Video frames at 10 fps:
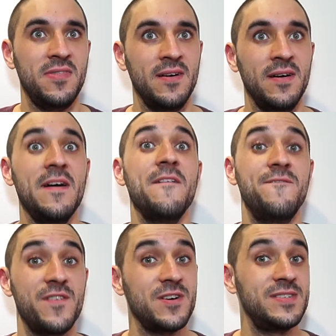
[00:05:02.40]
the
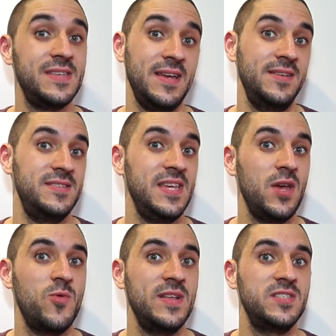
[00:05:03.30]
first in the
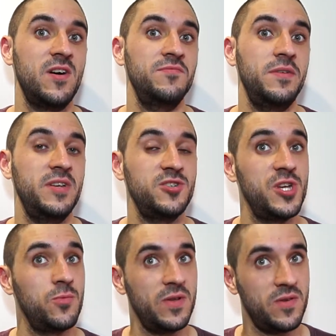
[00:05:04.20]
sequence of
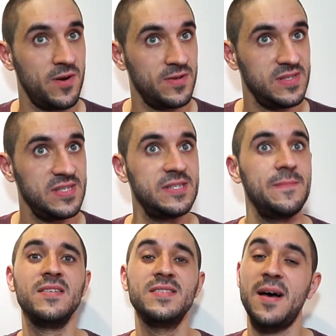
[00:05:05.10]
diminishing returns,
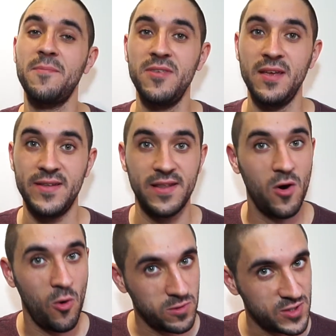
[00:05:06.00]
something that
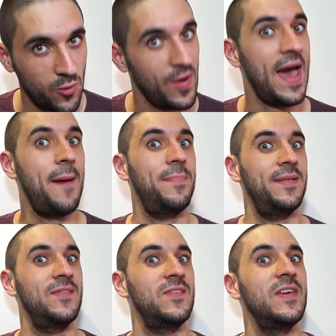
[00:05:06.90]
also
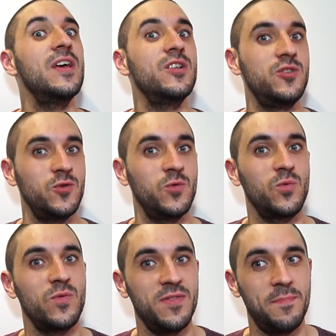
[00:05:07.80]
happened to
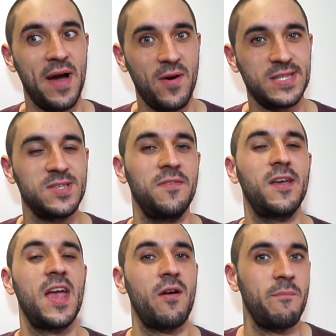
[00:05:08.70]
the Pirates of the
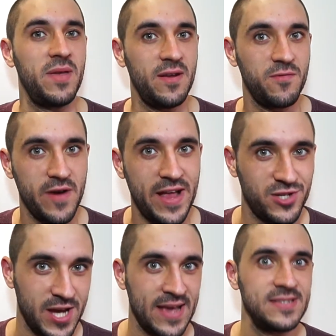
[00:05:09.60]
Caribbean
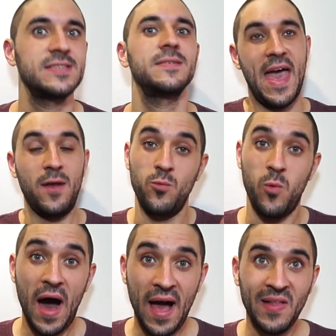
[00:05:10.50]
franchise. And
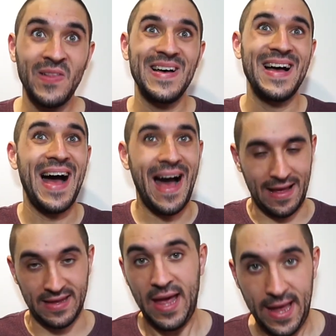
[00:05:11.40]
while
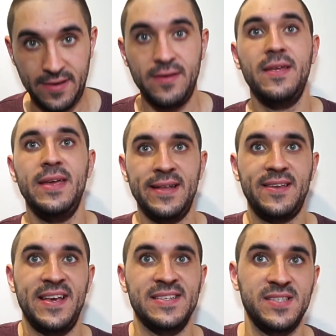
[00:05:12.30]
Again, it
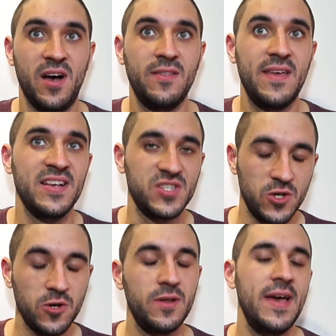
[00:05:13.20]
is not as
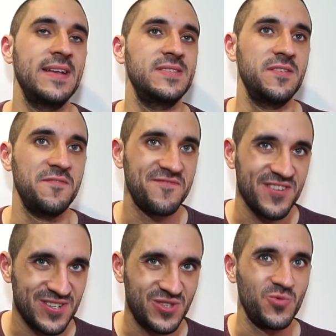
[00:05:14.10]
good as the
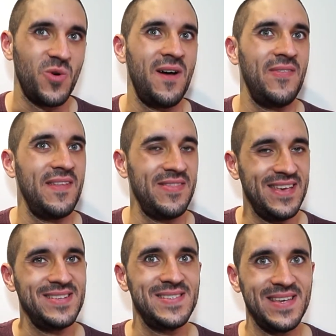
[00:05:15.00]
first one.
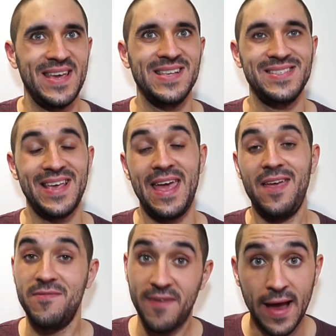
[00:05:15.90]
This is a
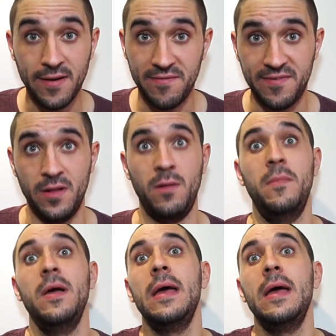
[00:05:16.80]
fine film,